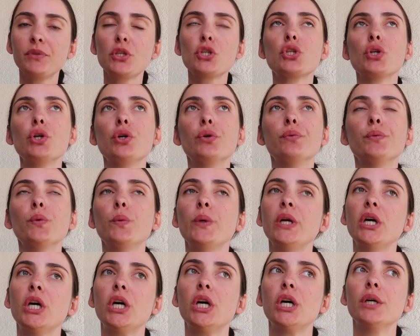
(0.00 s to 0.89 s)
So
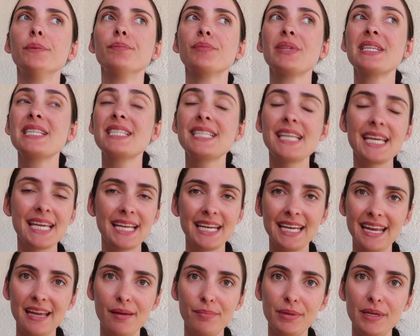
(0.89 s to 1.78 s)
we are staying
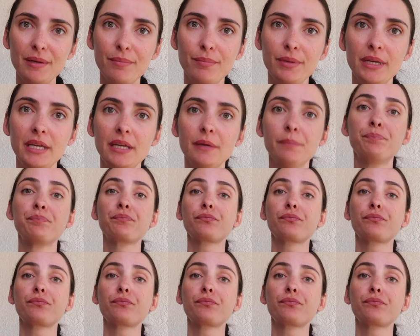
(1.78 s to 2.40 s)
in an Airbnb